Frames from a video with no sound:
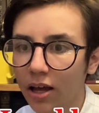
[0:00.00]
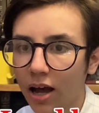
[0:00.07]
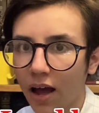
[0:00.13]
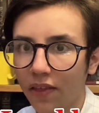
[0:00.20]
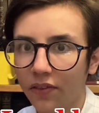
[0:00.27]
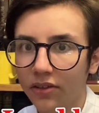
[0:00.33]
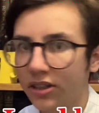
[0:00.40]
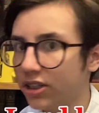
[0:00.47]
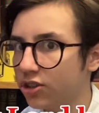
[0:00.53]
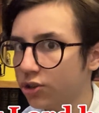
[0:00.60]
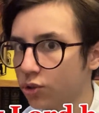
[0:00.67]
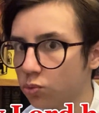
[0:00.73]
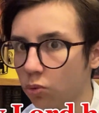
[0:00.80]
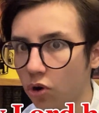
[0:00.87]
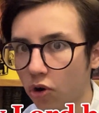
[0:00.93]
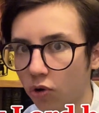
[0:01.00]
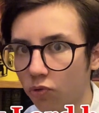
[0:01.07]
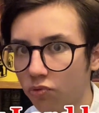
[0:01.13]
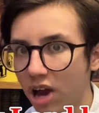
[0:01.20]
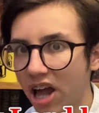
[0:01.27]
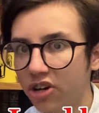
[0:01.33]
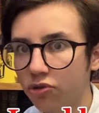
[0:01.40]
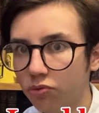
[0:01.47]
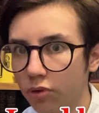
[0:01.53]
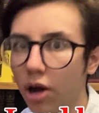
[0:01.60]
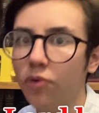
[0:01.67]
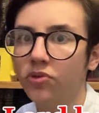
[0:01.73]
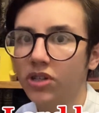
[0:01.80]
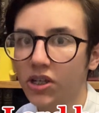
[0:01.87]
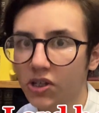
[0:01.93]
and the Ditchers wore red
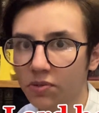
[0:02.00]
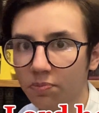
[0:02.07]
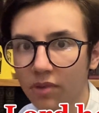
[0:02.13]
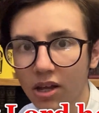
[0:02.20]
roses.